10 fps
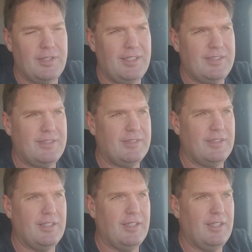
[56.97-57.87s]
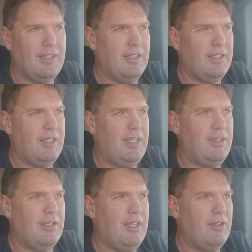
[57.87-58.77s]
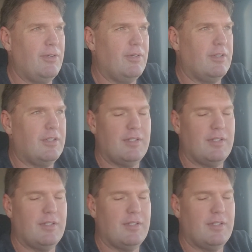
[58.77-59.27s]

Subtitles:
It's either